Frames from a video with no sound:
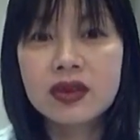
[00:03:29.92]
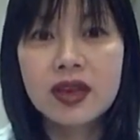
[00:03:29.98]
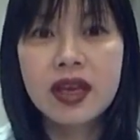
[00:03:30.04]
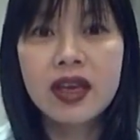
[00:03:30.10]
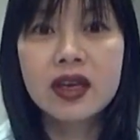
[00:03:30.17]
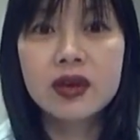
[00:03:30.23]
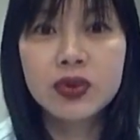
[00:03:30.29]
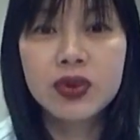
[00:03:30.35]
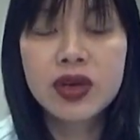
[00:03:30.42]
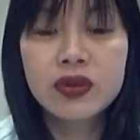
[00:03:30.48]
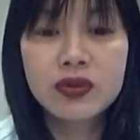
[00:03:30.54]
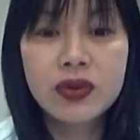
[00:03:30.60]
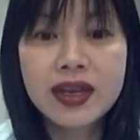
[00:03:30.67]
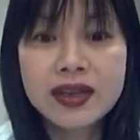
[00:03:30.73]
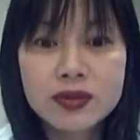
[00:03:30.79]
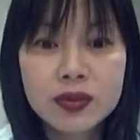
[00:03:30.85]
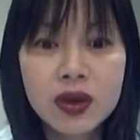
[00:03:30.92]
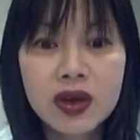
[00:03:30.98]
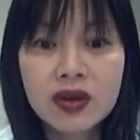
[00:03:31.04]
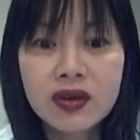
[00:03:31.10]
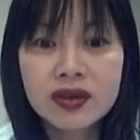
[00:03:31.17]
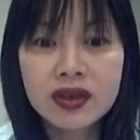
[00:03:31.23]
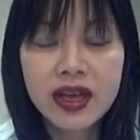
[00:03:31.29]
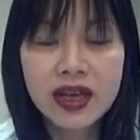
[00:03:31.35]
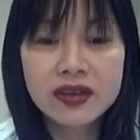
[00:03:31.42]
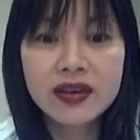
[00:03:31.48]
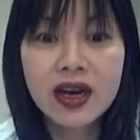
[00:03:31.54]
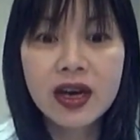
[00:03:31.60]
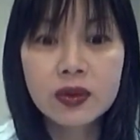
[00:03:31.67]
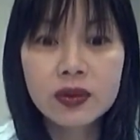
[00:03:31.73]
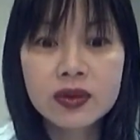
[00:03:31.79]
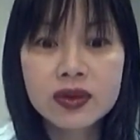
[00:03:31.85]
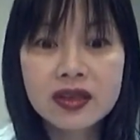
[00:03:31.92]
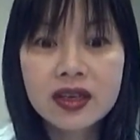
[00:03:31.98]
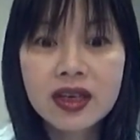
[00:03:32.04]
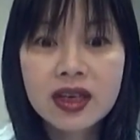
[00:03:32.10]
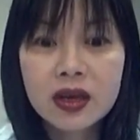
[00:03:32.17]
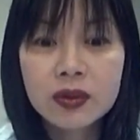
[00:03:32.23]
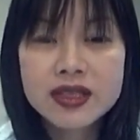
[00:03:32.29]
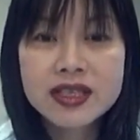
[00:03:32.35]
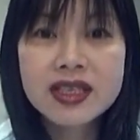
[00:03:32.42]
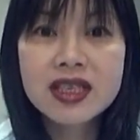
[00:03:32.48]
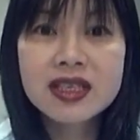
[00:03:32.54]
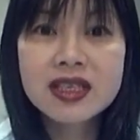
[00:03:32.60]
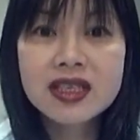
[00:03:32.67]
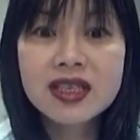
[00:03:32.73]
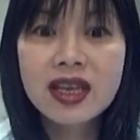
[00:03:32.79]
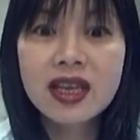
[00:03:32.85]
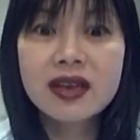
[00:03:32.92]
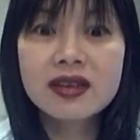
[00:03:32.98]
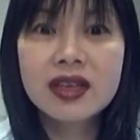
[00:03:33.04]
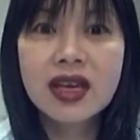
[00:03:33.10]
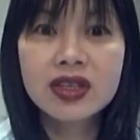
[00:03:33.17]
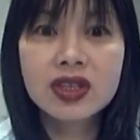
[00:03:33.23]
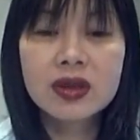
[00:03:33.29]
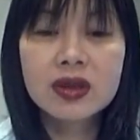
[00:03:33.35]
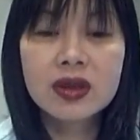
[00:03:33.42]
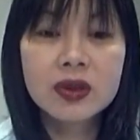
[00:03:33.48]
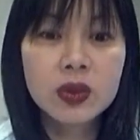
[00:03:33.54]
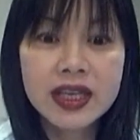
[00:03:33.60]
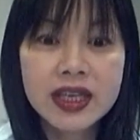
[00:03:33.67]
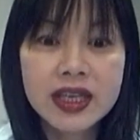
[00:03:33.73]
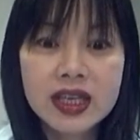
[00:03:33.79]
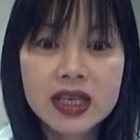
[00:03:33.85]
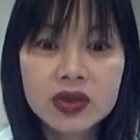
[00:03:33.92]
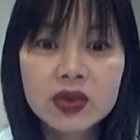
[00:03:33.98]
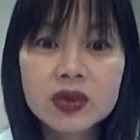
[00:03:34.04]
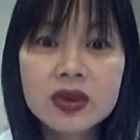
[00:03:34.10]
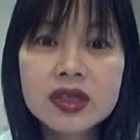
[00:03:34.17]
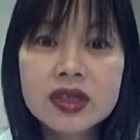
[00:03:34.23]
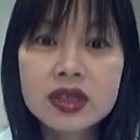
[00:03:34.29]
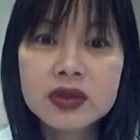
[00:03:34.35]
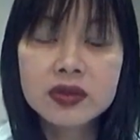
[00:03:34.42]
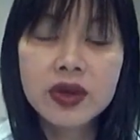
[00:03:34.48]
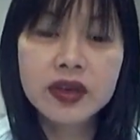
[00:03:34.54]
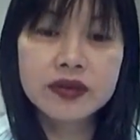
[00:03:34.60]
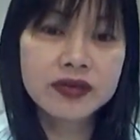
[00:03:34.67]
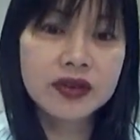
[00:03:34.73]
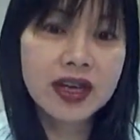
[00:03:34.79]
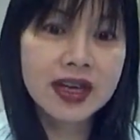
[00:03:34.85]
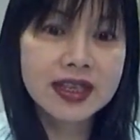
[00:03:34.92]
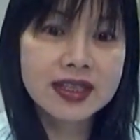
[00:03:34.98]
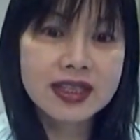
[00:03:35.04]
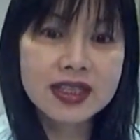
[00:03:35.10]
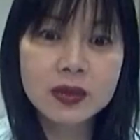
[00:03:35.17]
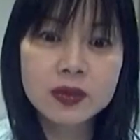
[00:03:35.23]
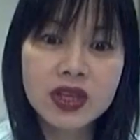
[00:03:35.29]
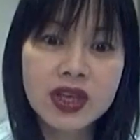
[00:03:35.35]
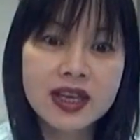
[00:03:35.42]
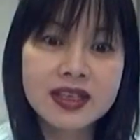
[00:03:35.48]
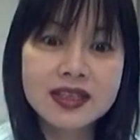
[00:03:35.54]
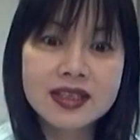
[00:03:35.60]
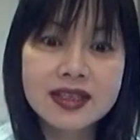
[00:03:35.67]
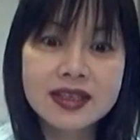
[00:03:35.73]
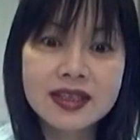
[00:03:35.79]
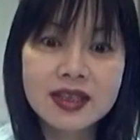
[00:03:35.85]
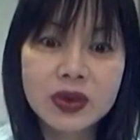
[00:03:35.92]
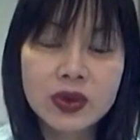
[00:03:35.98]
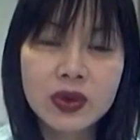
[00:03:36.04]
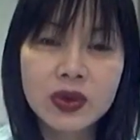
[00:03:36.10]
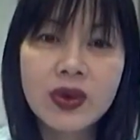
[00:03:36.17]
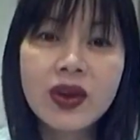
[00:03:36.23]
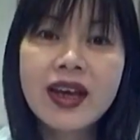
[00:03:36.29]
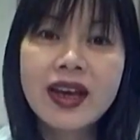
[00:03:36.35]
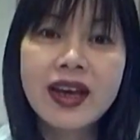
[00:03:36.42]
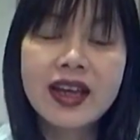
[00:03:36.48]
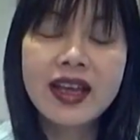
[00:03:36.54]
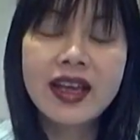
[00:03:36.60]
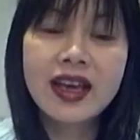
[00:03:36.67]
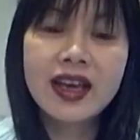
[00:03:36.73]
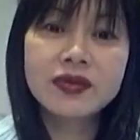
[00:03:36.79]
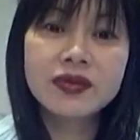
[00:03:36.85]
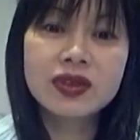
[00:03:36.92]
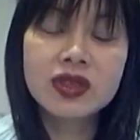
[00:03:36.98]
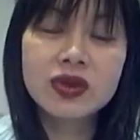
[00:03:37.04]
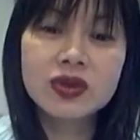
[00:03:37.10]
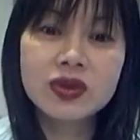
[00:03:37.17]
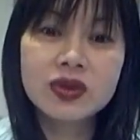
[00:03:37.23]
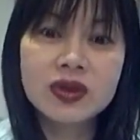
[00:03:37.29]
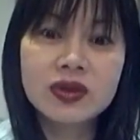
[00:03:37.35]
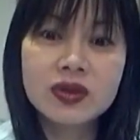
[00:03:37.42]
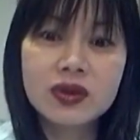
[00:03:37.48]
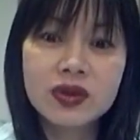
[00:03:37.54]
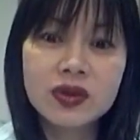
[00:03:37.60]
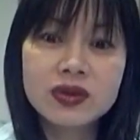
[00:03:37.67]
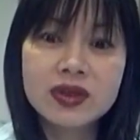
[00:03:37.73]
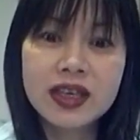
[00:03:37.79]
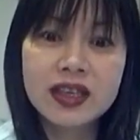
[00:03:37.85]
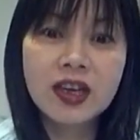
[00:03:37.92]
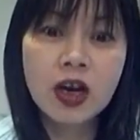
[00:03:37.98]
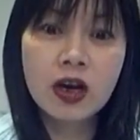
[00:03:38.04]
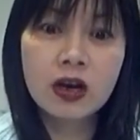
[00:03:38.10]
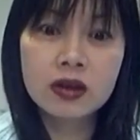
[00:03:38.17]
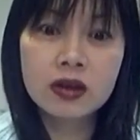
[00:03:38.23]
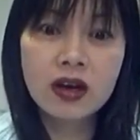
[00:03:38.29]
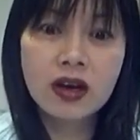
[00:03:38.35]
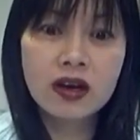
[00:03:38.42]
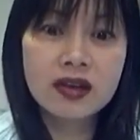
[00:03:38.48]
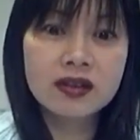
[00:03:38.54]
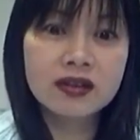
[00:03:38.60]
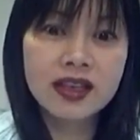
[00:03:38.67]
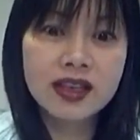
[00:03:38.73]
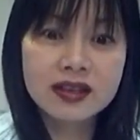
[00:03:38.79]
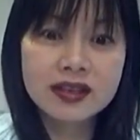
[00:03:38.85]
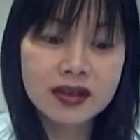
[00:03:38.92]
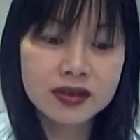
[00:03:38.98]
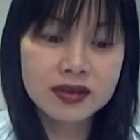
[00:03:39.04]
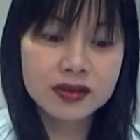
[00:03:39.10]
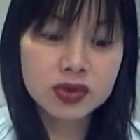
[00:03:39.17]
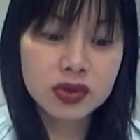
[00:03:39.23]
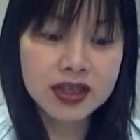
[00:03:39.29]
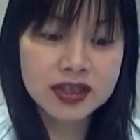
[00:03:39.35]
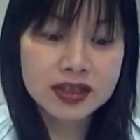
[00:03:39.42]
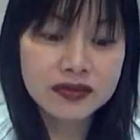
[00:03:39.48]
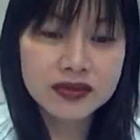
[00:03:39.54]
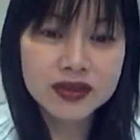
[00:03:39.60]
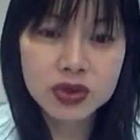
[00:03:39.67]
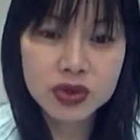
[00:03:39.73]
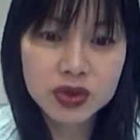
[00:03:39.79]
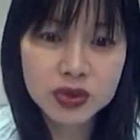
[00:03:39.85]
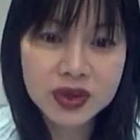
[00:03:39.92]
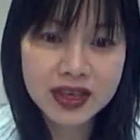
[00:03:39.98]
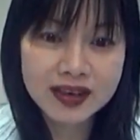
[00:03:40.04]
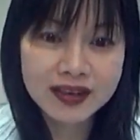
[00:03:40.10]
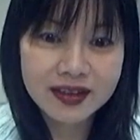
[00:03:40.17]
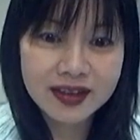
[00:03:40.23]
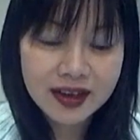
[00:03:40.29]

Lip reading: airplane ride about half hour. But since they are not, we cannot do the direct flight. Sometimes, you know, I have to, you know, take Hong Kong and transfer to there.